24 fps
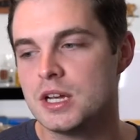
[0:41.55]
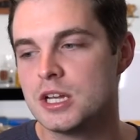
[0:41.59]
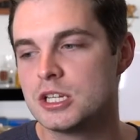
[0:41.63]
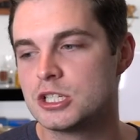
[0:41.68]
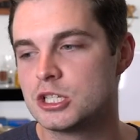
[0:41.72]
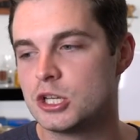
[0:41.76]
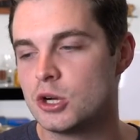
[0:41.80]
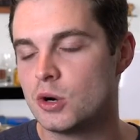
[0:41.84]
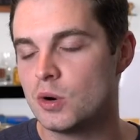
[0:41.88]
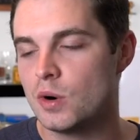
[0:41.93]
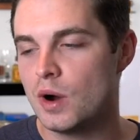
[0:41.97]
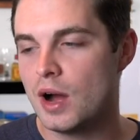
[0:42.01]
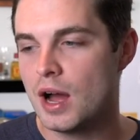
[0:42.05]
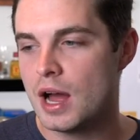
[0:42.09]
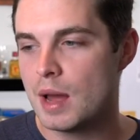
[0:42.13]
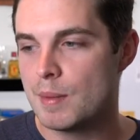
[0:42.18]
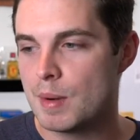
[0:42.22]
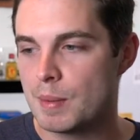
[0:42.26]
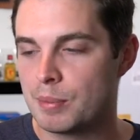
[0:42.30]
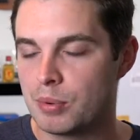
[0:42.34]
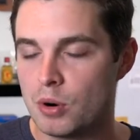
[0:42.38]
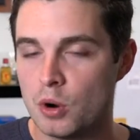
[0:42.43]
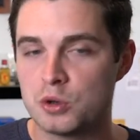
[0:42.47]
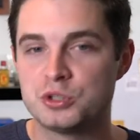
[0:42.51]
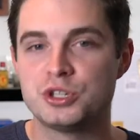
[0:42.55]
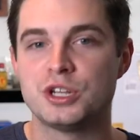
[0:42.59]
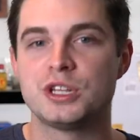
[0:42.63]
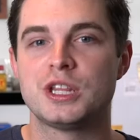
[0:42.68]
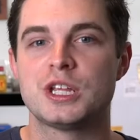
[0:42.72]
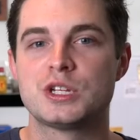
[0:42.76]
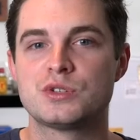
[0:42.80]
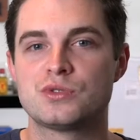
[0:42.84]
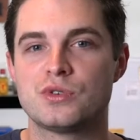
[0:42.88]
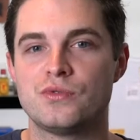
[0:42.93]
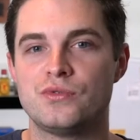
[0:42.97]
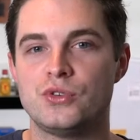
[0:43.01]
So I'm approaching
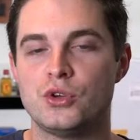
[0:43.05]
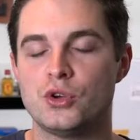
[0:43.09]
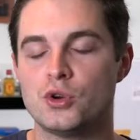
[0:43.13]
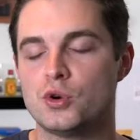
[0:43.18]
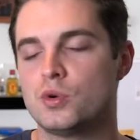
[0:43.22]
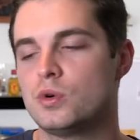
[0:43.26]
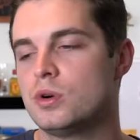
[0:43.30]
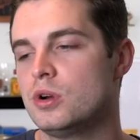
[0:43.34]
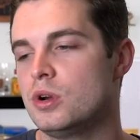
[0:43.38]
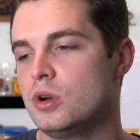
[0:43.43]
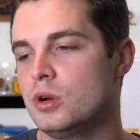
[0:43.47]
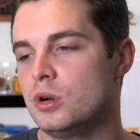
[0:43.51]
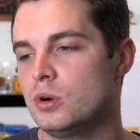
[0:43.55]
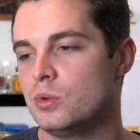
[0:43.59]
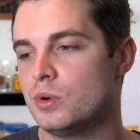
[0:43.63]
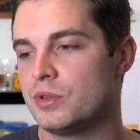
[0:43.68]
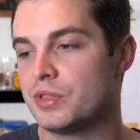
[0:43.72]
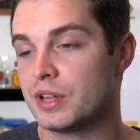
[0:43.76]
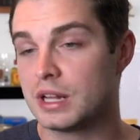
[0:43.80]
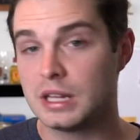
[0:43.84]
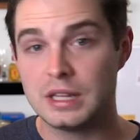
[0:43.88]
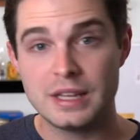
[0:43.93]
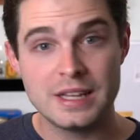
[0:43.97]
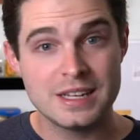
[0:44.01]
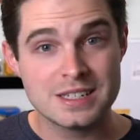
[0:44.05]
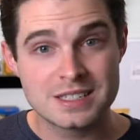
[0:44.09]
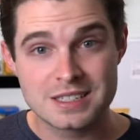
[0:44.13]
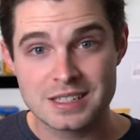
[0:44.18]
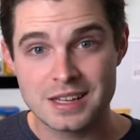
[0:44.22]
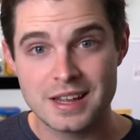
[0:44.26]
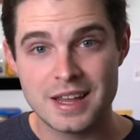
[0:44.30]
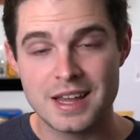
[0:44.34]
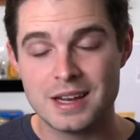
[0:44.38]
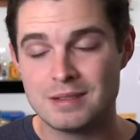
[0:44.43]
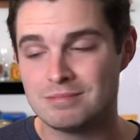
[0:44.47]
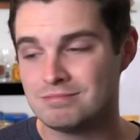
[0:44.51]
this review with a clean
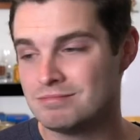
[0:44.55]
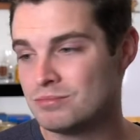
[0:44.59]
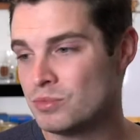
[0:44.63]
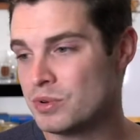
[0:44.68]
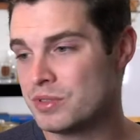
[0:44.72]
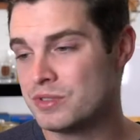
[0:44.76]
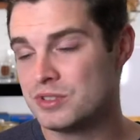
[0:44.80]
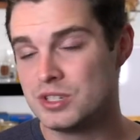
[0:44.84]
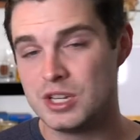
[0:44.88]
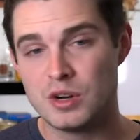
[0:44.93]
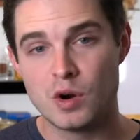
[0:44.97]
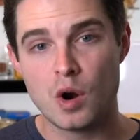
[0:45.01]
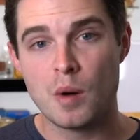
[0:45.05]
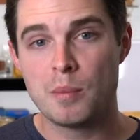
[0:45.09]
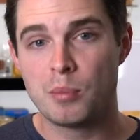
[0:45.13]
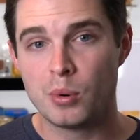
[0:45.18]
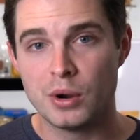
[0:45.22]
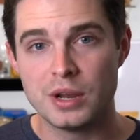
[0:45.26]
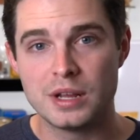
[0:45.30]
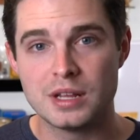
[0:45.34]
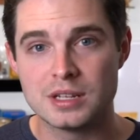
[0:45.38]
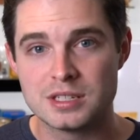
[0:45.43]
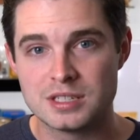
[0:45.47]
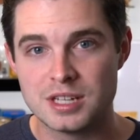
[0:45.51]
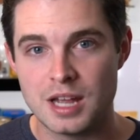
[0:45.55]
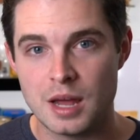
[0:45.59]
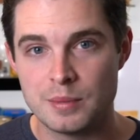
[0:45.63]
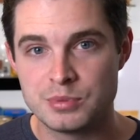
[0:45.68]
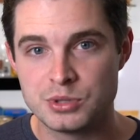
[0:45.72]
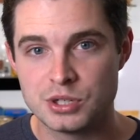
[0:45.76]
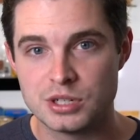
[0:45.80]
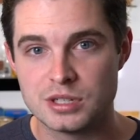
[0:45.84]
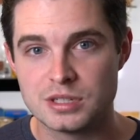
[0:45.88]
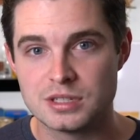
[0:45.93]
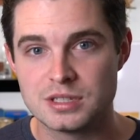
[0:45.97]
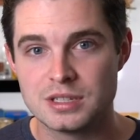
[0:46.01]
slate, with zero
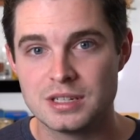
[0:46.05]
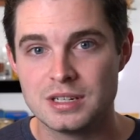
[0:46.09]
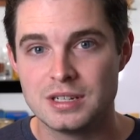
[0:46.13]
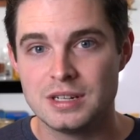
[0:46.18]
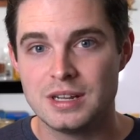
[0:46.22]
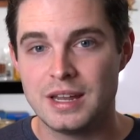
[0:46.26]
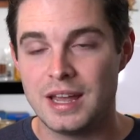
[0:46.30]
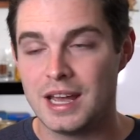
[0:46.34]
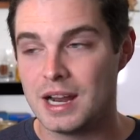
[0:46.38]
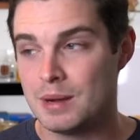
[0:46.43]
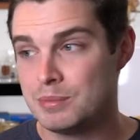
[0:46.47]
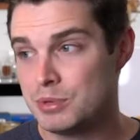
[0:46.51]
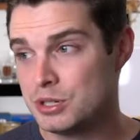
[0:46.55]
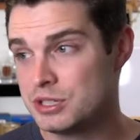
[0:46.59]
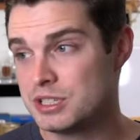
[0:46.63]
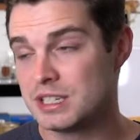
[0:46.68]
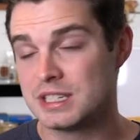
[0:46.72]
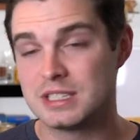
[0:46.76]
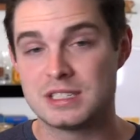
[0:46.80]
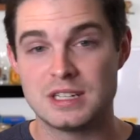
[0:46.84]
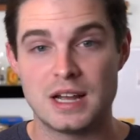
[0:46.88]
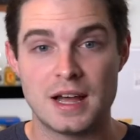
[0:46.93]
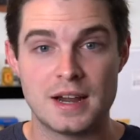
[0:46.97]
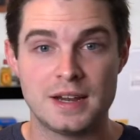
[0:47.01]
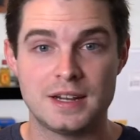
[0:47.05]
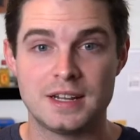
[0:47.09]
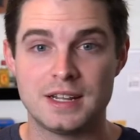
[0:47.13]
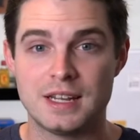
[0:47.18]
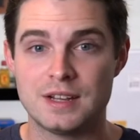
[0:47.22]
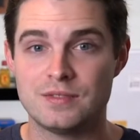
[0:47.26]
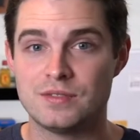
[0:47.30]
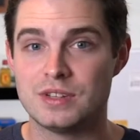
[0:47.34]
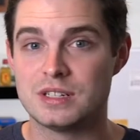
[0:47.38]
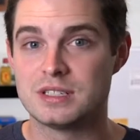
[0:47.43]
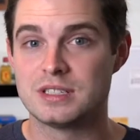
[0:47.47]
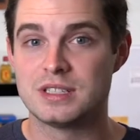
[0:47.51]
preconceptions, and I'm just excited to
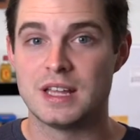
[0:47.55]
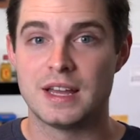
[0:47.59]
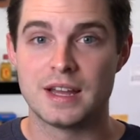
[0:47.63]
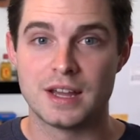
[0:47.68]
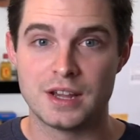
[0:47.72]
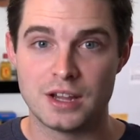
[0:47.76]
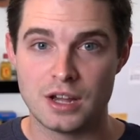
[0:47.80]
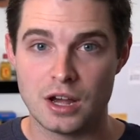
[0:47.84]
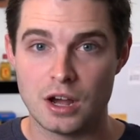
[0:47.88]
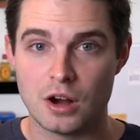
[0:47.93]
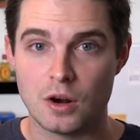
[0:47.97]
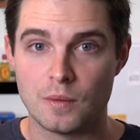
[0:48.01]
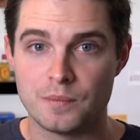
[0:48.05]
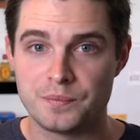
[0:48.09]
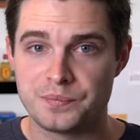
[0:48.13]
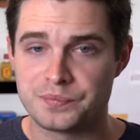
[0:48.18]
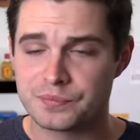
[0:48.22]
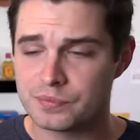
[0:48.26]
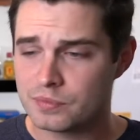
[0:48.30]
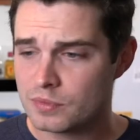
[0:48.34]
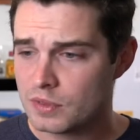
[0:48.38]
give this thing a go.